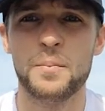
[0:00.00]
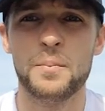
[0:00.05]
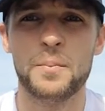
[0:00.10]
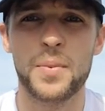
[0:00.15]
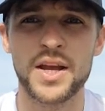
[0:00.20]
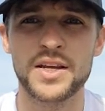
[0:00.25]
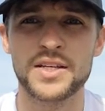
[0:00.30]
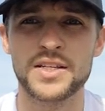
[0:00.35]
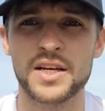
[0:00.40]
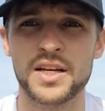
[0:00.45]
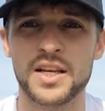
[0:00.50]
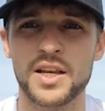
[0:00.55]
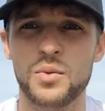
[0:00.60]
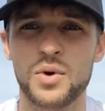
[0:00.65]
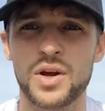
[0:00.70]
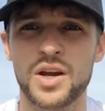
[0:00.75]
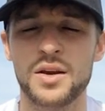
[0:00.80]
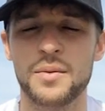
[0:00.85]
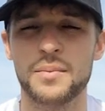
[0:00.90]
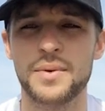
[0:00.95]
Basically,
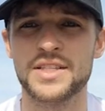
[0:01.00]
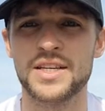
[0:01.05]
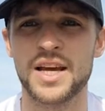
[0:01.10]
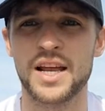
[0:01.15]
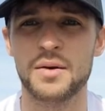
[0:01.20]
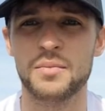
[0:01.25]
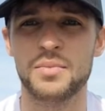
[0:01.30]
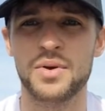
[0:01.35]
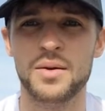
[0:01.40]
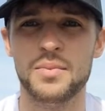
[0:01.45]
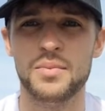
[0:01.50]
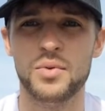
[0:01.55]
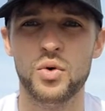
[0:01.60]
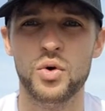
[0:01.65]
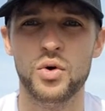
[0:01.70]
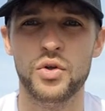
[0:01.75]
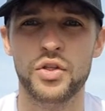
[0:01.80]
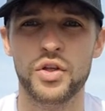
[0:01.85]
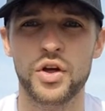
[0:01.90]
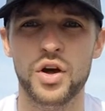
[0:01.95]
we're going to be telling
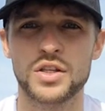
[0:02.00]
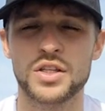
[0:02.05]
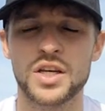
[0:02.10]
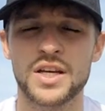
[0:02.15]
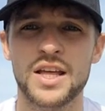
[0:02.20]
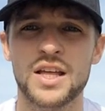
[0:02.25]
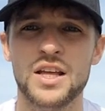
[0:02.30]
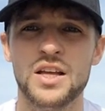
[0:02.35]
people that